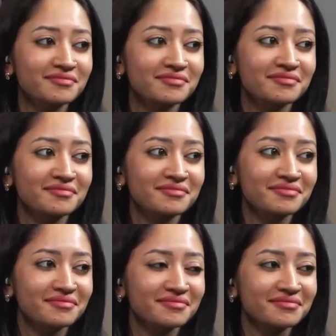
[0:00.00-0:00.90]

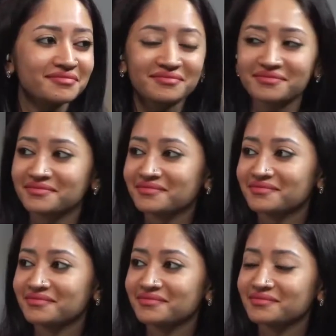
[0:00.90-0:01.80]

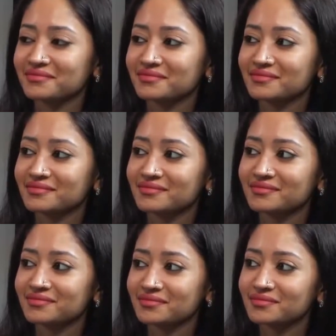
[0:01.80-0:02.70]

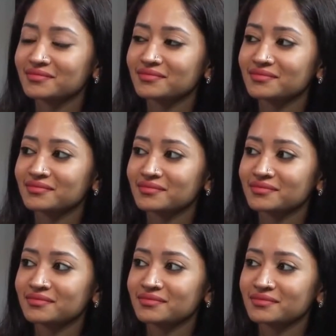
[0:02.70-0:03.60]

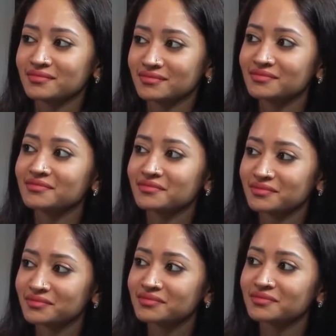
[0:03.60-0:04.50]

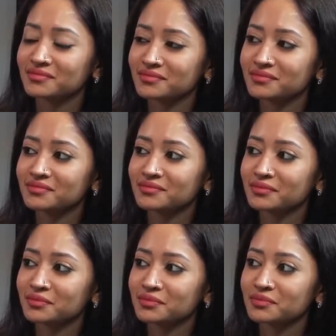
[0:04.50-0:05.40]
[no speech]